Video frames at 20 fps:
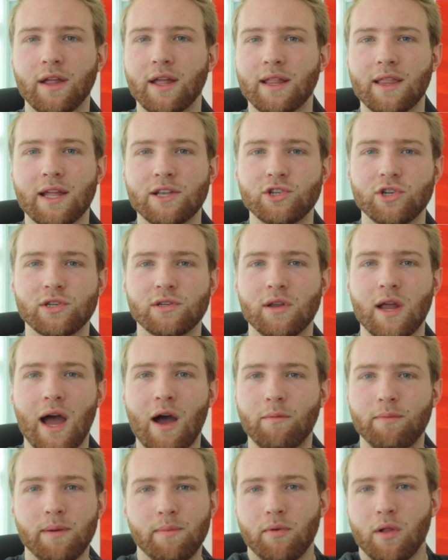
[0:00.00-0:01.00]
that's just
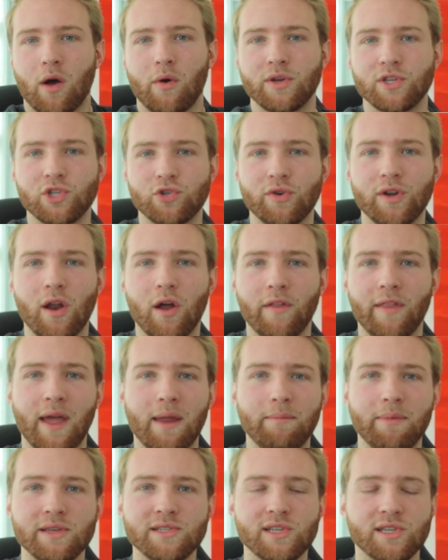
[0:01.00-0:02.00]
how people always treat
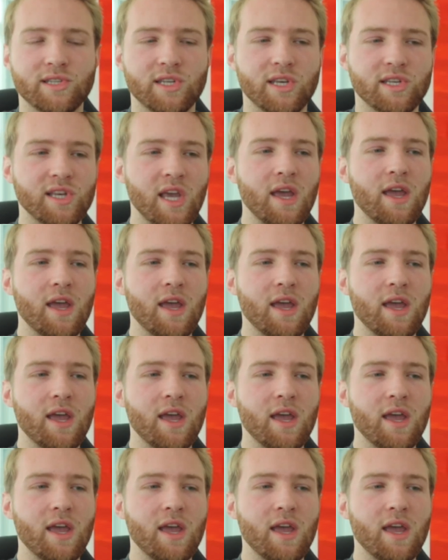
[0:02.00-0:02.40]
online businesses.